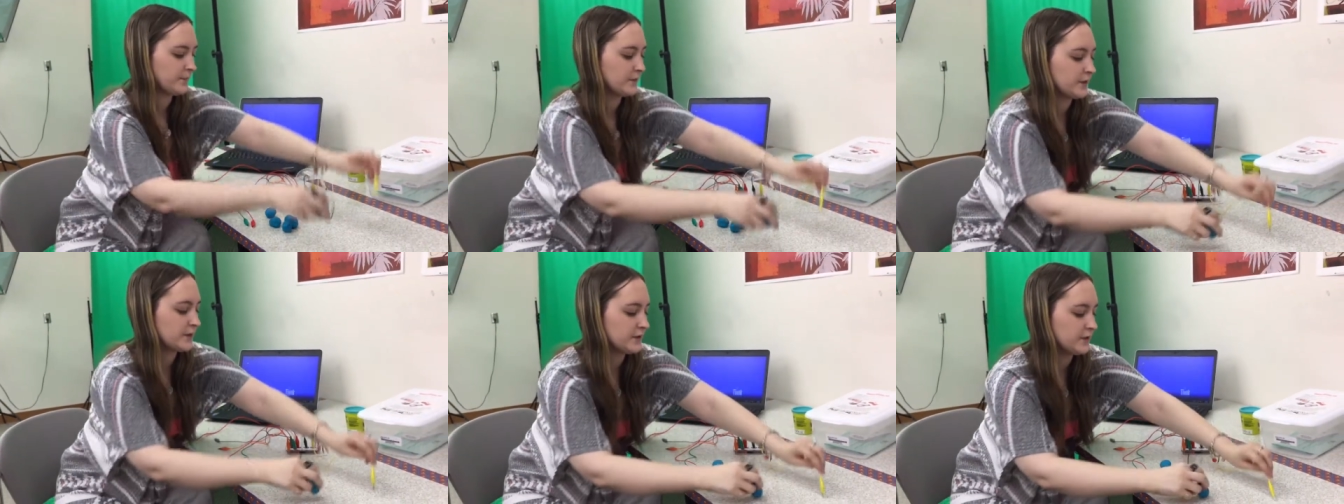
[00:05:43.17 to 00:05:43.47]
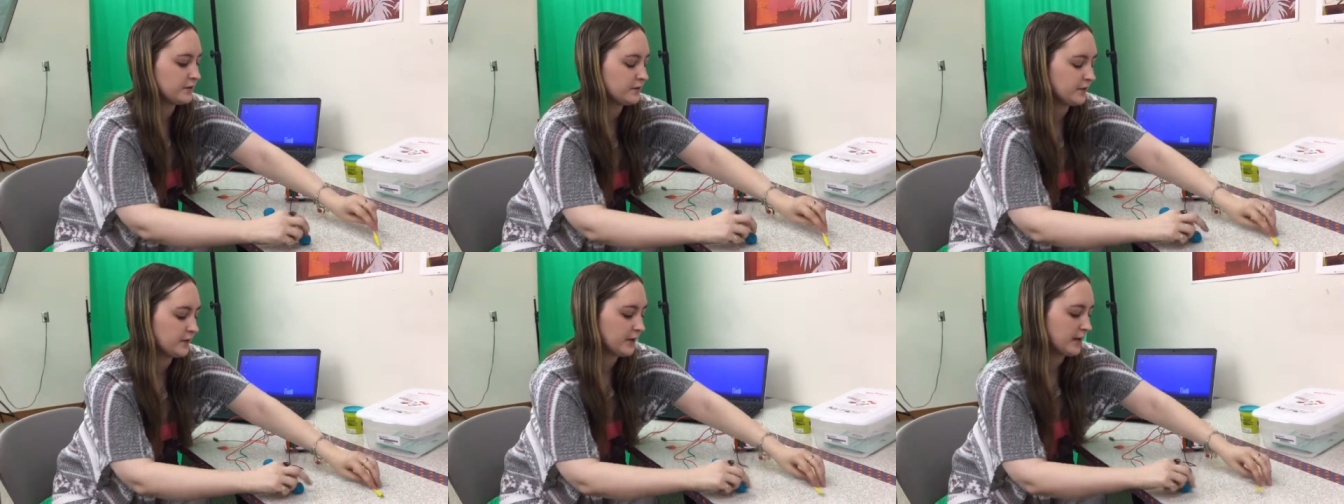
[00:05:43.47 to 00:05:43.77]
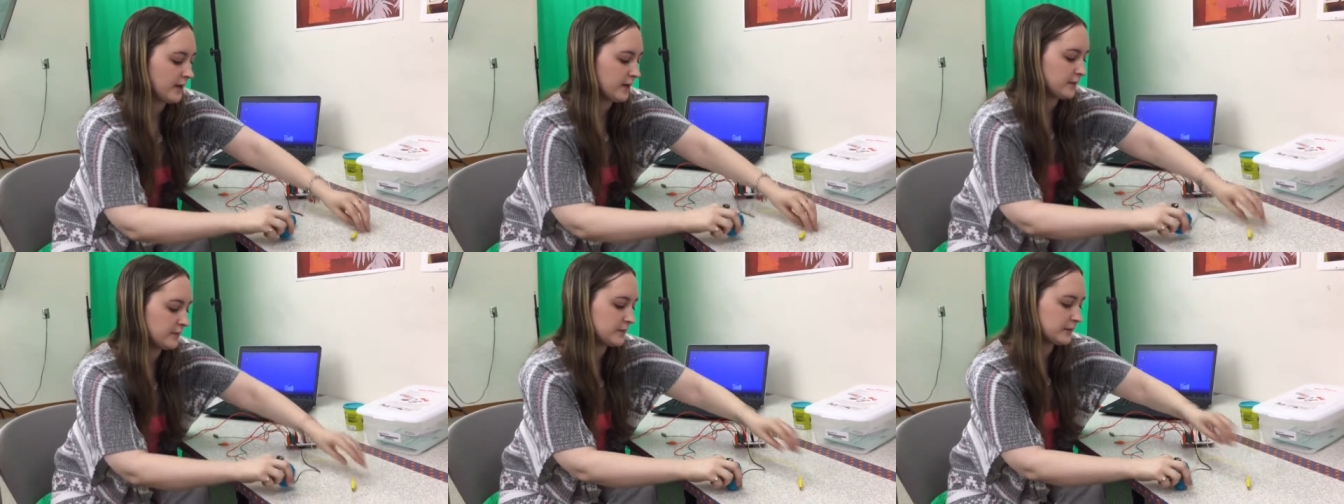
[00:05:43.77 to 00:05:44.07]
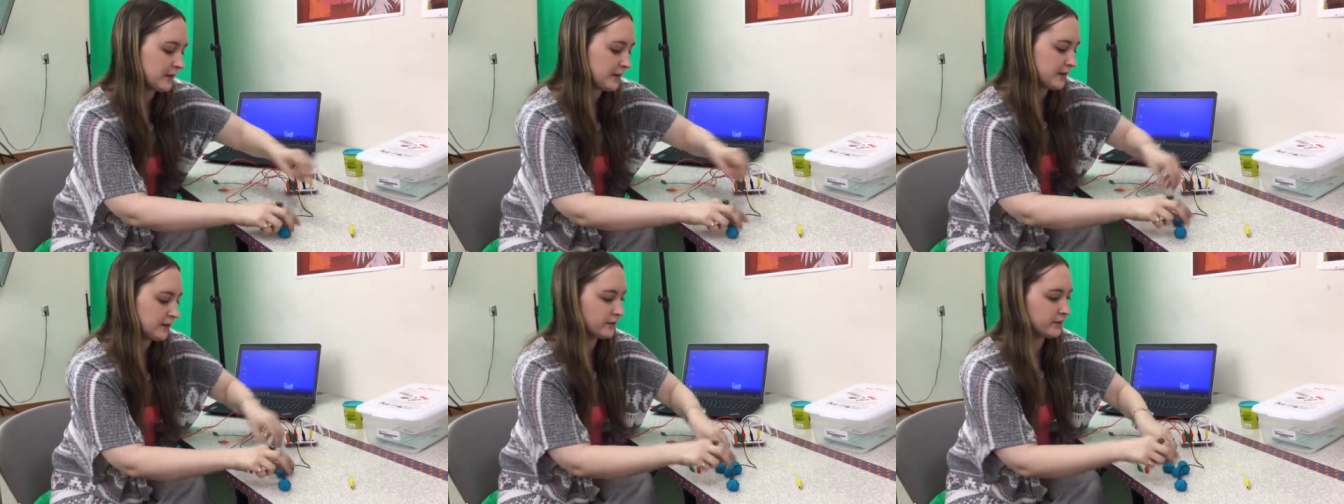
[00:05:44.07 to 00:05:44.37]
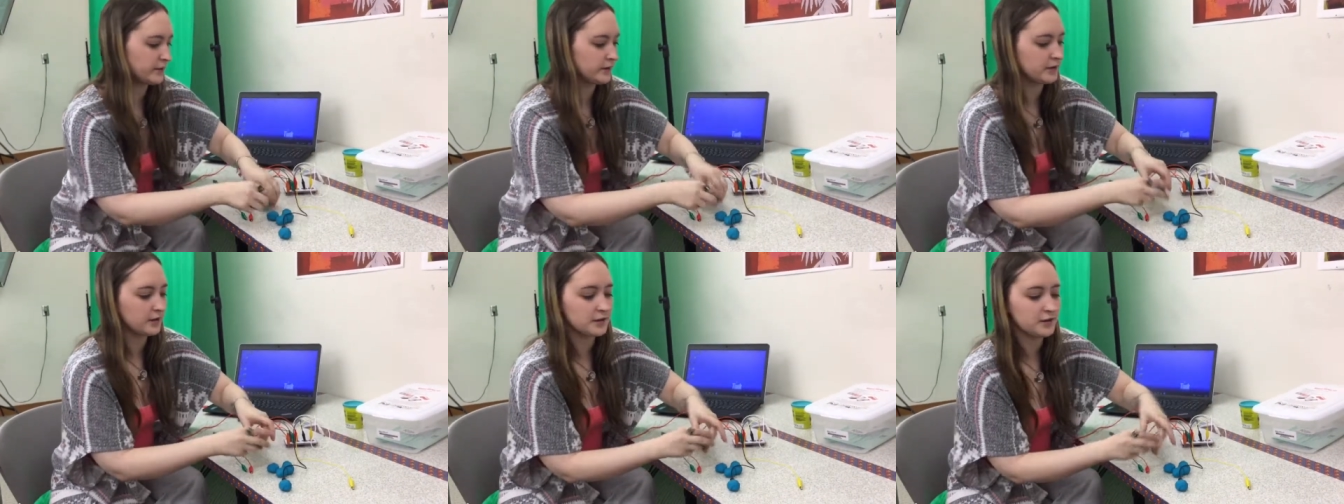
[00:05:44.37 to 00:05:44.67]
Because if you got them
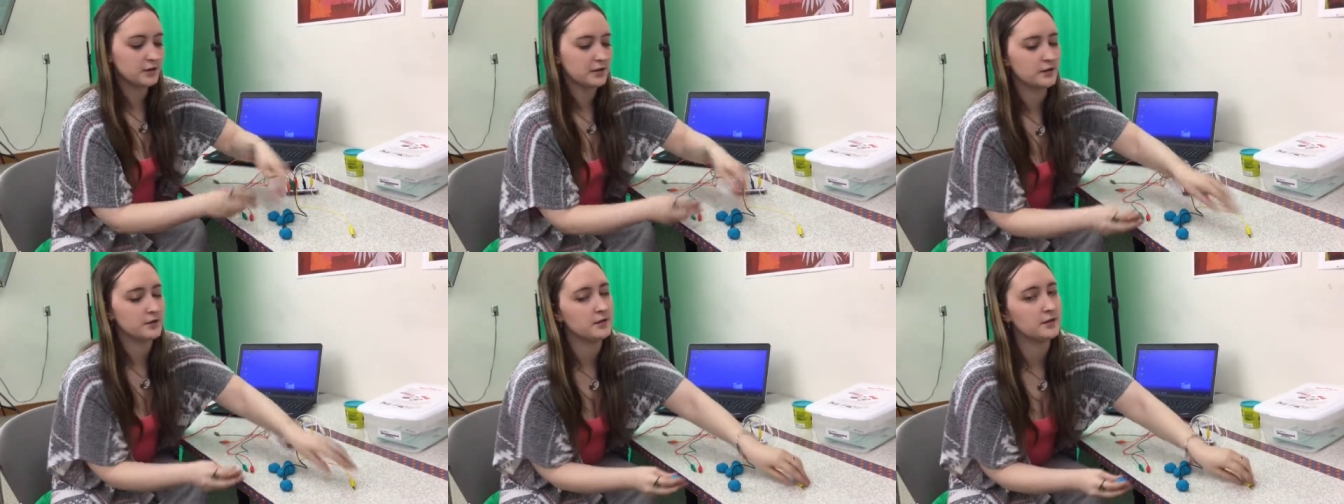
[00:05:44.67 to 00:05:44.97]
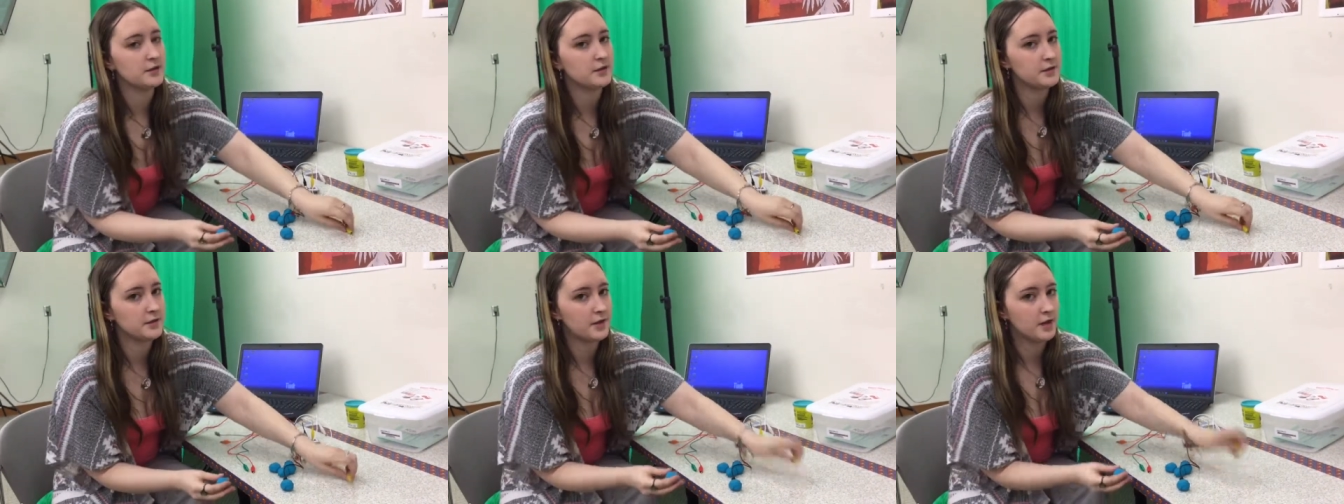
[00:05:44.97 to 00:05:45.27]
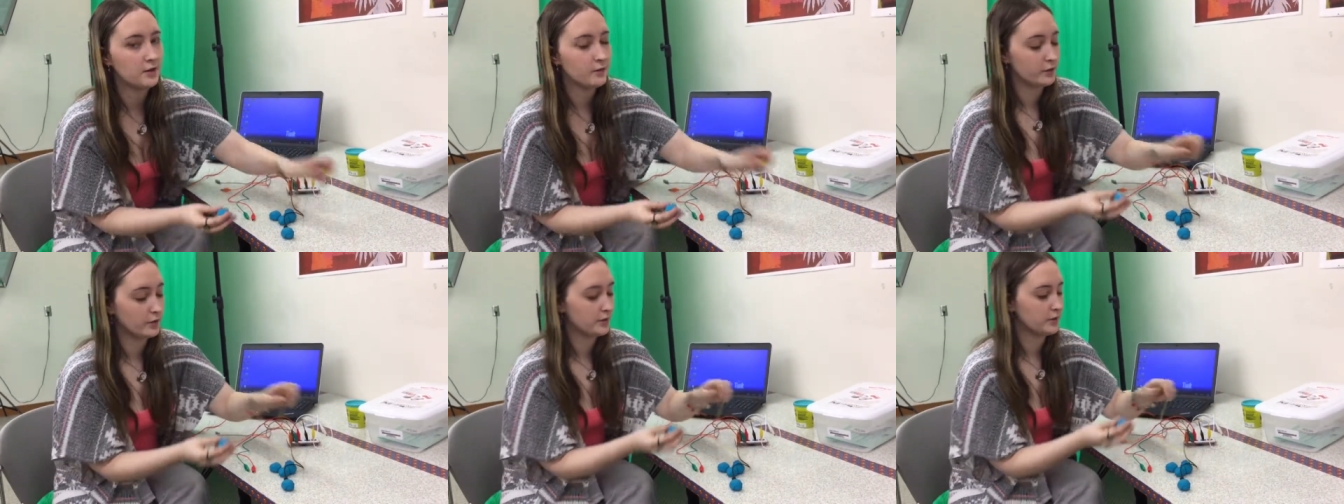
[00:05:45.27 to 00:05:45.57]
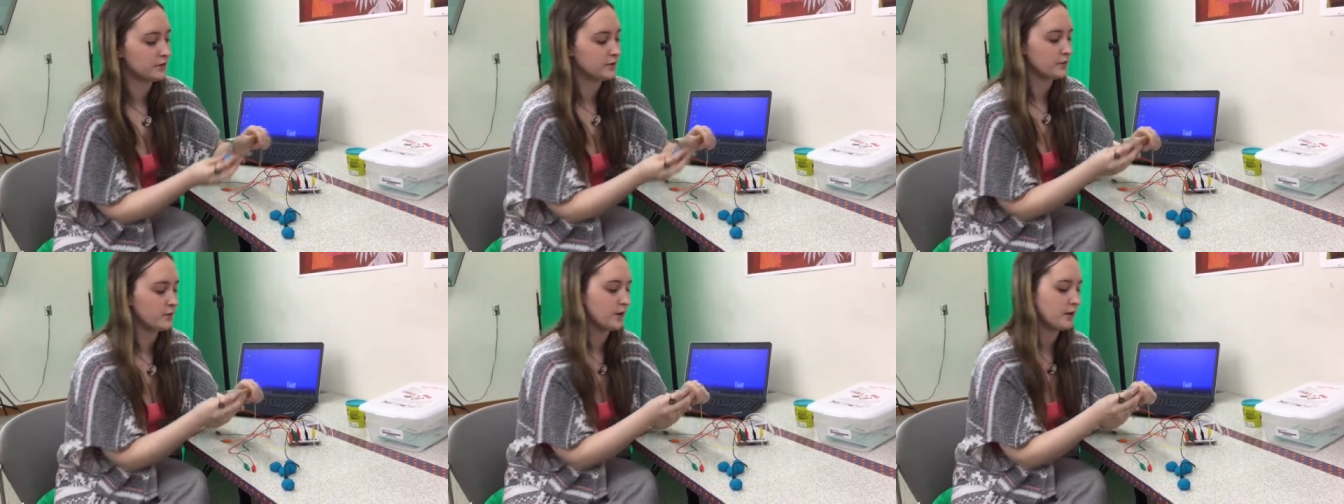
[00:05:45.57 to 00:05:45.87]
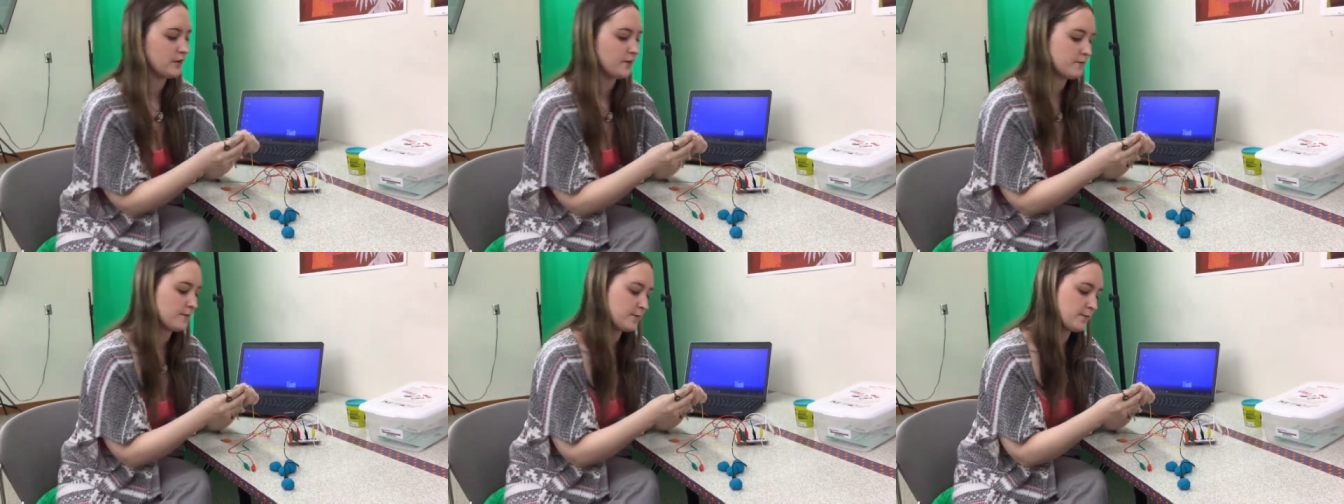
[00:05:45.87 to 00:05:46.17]
tangled, it just does not work as
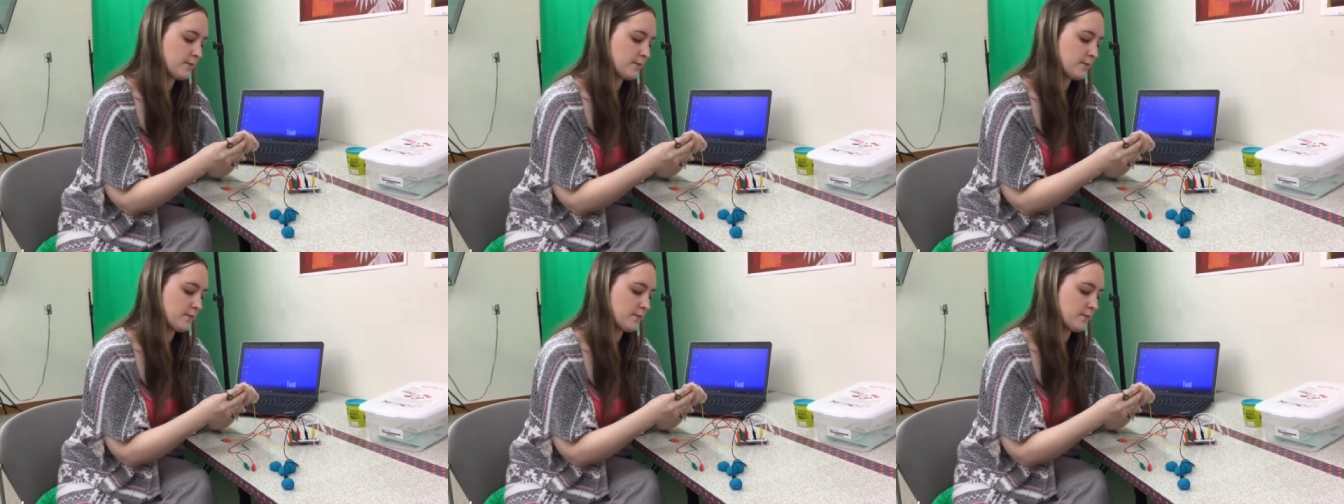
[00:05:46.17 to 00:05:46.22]
well.